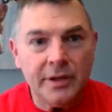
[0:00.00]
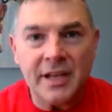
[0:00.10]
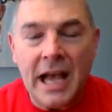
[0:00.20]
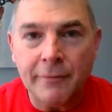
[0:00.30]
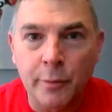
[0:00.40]

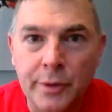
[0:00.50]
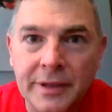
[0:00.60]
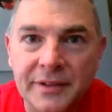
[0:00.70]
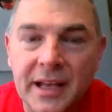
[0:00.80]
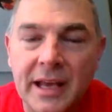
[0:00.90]
this guy from
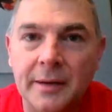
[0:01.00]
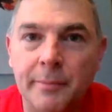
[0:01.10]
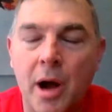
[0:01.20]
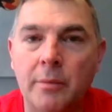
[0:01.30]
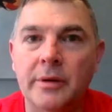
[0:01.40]
Louisiana,
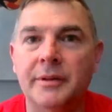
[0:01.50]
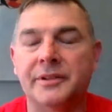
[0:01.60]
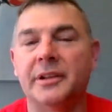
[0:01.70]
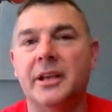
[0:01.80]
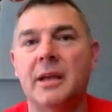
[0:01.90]
Bob
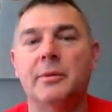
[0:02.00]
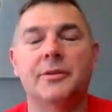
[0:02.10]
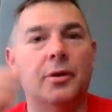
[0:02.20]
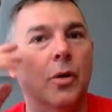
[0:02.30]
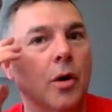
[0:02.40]
Livingston, came
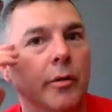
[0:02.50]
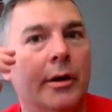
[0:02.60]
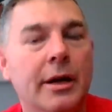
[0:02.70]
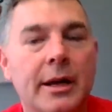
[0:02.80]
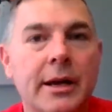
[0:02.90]
in and took
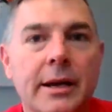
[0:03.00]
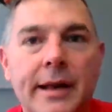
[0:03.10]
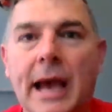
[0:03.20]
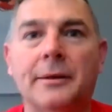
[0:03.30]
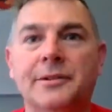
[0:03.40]
over.
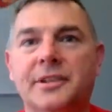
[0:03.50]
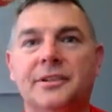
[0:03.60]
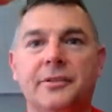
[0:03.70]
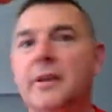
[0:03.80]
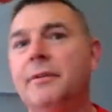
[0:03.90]
Now there's
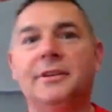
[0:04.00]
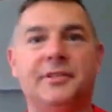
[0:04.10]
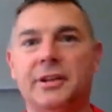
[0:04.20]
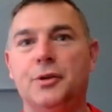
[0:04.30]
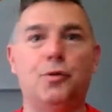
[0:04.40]
this
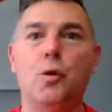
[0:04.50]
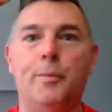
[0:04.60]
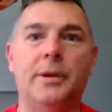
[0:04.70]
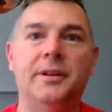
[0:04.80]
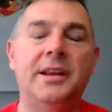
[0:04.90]
Livingston
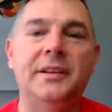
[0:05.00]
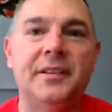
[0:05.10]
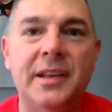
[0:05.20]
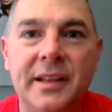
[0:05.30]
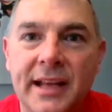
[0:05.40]
group in
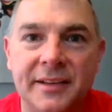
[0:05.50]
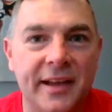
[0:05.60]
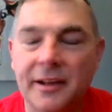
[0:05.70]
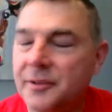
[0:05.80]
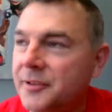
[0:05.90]
D.C.
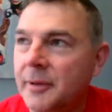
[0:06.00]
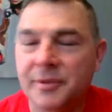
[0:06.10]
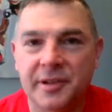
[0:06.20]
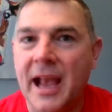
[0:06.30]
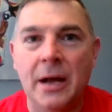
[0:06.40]
that uh,
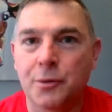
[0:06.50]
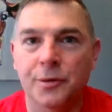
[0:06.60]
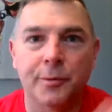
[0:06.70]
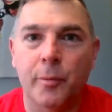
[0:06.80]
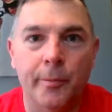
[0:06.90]
some
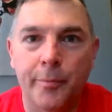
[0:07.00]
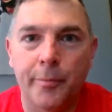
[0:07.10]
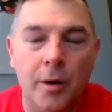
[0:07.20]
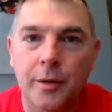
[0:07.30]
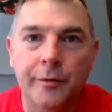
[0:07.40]
scoundrels
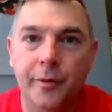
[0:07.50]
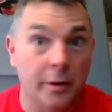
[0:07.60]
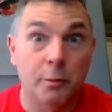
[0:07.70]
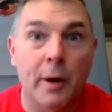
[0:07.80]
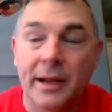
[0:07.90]
part of
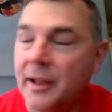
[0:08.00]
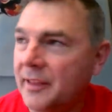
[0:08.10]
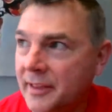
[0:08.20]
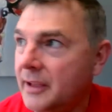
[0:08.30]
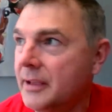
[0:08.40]
on the right,
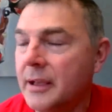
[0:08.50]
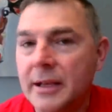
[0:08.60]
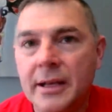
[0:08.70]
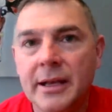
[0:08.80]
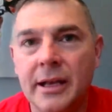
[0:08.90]
I think.
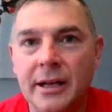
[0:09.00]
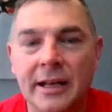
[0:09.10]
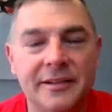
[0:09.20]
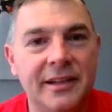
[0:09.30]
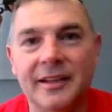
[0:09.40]
And
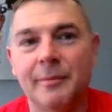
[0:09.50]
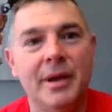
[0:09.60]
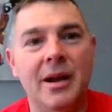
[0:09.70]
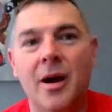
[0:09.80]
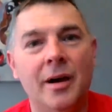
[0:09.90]
I was like,
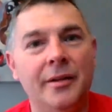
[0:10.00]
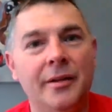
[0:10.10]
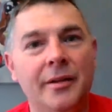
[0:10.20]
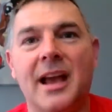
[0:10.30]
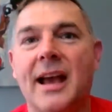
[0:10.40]
man,
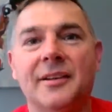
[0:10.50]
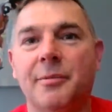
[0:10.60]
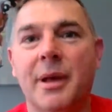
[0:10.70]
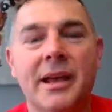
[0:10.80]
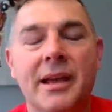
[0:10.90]
all these
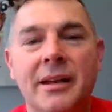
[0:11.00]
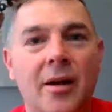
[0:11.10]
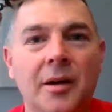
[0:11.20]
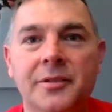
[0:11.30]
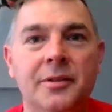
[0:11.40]
guys,
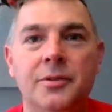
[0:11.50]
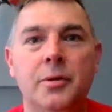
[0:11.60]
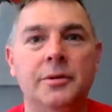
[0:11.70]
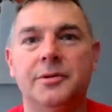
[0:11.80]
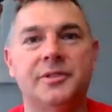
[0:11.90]
man, all they're
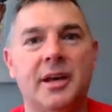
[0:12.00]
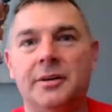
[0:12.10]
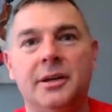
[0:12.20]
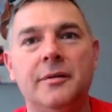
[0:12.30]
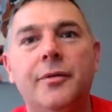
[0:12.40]
doing is they're
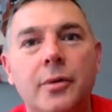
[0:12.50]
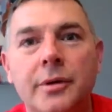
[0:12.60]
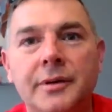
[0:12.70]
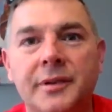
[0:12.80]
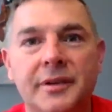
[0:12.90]
selling
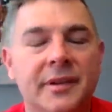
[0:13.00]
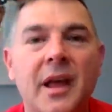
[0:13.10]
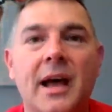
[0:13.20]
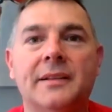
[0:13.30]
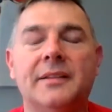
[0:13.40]
influence. It's
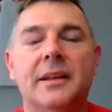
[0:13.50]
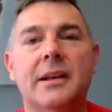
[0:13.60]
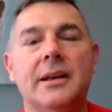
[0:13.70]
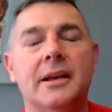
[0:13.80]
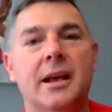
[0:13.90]
nuts.
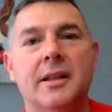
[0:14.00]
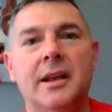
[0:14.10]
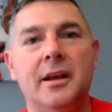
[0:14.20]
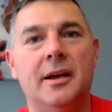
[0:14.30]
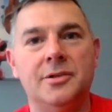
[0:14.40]
And
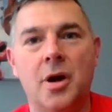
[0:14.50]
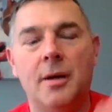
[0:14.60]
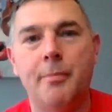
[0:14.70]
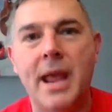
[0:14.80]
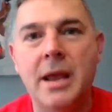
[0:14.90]
then uh,
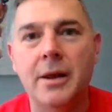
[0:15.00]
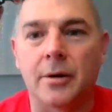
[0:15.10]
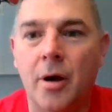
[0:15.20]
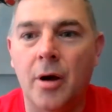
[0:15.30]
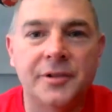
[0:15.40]
John
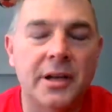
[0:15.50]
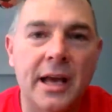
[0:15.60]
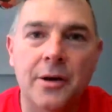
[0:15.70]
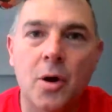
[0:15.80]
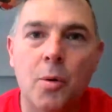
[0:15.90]
Boehner, all of a
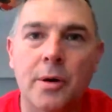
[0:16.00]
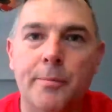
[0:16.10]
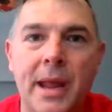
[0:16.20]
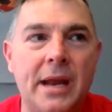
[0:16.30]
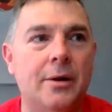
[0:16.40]
sudden out of nowhere,
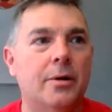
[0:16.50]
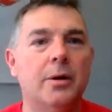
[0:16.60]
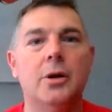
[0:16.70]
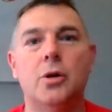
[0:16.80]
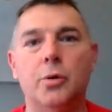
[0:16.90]

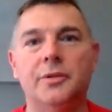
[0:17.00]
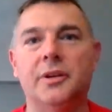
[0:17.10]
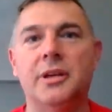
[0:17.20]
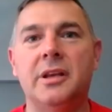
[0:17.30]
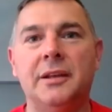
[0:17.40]
Boehner, who
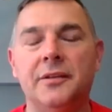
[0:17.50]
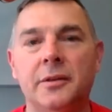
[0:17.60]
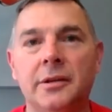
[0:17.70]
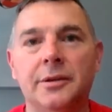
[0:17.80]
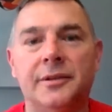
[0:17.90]
was
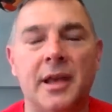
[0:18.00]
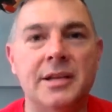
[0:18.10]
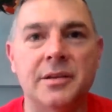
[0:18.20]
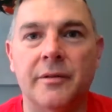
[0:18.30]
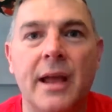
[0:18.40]
against
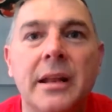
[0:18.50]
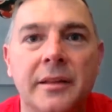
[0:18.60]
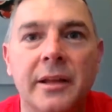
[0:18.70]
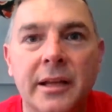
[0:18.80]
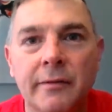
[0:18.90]
legalization of
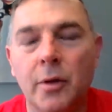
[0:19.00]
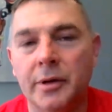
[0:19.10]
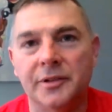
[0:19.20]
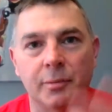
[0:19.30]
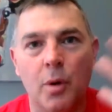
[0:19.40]
anything, even
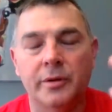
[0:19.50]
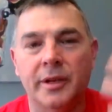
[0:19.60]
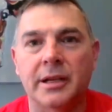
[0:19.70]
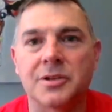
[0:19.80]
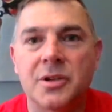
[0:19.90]
though he
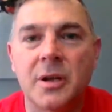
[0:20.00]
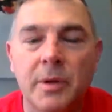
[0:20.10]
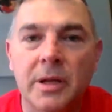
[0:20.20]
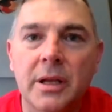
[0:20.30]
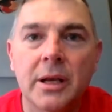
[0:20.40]
smoked like a
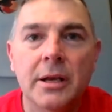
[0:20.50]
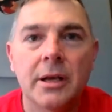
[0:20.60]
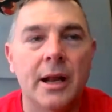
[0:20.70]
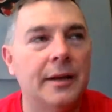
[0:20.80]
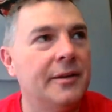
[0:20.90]
chimney.
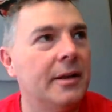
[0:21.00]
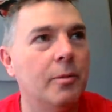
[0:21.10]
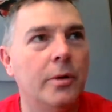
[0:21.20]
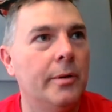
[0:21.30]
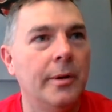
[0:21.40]
And I was
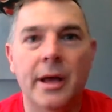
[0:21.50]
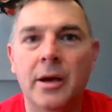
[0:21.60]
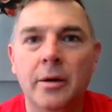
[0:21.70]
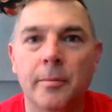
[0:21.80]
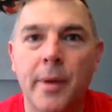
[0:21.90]
like,
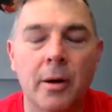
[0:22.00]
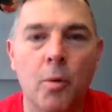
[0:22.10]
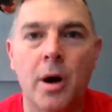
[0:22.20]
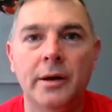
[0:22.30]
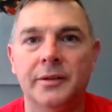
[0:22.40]
hell,
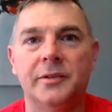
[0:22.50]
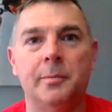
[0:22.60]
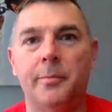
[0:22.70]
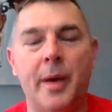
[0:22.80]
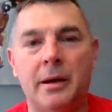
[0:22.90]
marijuana is
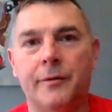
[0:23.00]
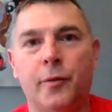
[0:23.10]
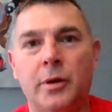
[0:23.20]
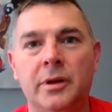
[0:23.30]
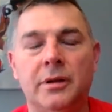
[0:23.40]
better
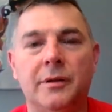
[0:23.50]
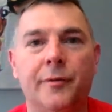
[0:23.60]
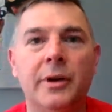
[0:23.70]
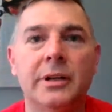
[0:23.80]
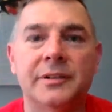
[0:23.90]
for you than your
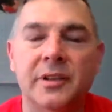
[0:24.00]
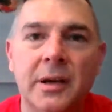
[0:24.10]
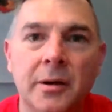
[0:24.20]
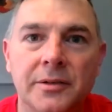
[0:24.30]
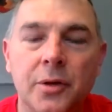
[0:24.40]
freaking
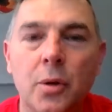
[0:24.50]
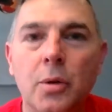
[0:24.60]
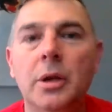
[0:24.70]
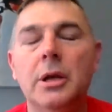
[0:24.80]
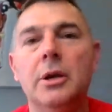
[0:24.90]
cigarettes,
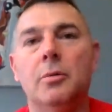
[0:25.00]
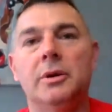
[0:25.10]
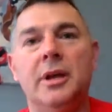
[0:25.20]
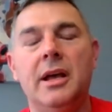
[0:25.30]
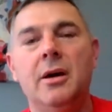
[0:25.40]
dude.
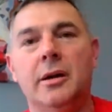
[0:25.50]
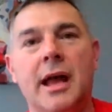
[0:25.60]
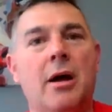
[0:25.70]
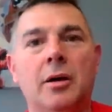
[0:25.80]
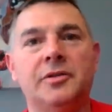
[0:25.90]
What the hell? And
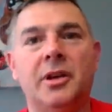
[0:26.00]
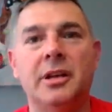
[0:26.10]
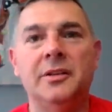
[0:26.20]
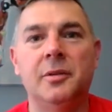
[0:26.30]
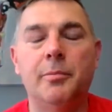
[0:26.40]
now all of a
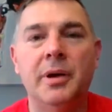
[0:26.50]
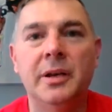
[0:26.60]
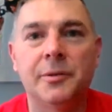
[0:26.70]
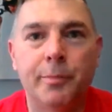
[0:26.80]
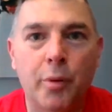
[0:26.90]
sudden he's the
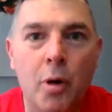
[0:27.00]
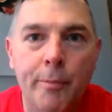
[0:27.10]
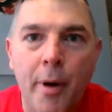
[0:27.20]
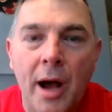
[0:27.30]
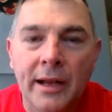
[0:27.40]
biggest
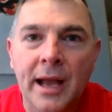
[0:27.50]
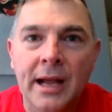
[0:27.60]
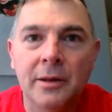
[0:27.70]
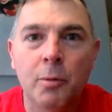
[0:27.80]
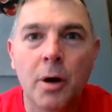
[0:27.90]
pro pot
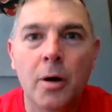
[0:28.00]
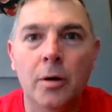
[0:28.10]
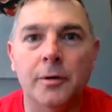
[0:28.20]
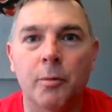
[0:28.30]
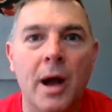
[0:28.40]
guy in the
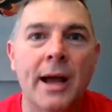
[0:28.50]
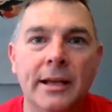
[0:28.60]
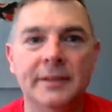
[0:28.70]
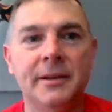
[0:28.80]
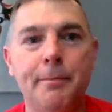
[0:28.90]
world.
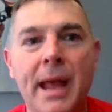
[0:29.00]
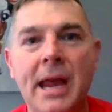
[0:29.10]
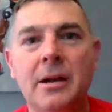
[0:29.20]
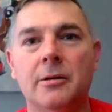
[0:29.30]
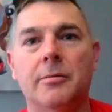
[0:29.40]
Why? Because they
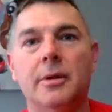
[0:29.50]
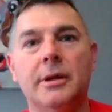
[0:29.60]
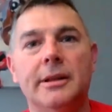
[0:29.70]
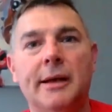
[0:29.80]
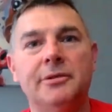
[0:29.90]
paid him.
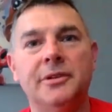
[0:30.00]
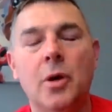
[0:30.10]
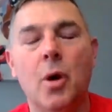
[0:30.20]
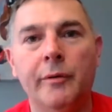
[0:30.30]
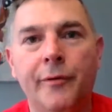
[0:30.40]
That was his
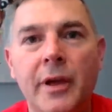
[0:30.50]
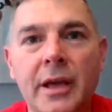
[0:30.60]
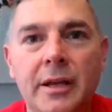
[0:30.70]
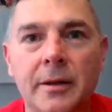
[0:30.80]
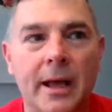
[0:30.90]
going
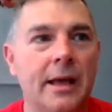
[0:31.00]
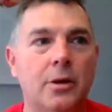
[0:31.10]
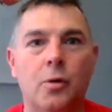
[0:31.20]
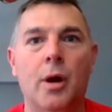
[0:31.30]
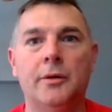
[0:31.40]
feet.
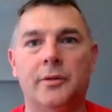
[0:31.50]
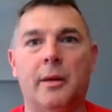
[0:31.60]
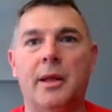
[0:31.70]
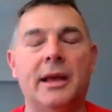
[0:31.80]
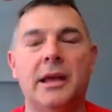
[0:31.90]
Hey, who else?
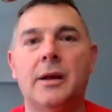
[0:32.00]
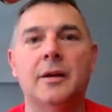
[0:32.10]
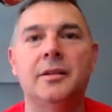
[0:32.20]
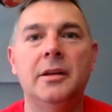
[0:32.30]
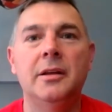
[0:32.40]
I mean, I
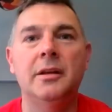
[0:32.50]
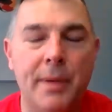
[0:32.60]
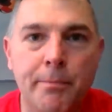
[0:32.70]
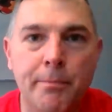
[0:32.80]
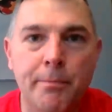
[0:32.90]
guarantee if I
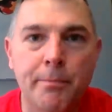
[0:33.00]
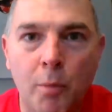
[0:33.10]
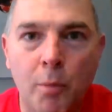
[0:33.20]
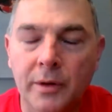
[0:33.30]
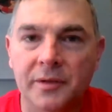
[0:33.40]
paid Boehner
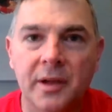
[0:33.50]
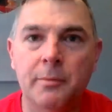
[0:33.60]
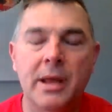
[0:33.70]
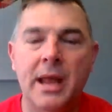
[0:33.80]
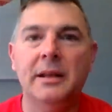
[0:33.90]
more to
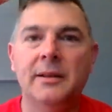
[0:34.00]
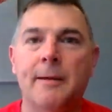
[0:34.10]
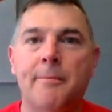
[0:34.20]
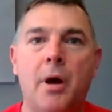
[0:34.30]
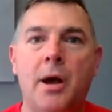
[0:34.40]
say be
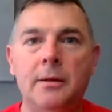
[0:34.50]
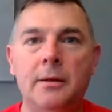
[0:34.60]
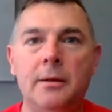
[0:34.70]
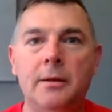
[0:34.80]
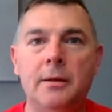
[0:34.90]
anti pot,
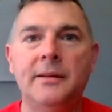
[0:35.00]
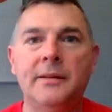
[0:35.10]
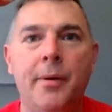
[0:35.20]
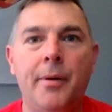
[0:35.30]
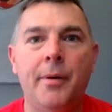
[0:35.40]
he'd be
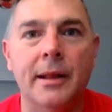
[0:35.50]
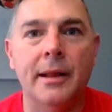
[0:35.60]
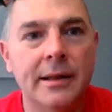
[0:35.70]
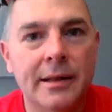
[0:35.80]
anti pot.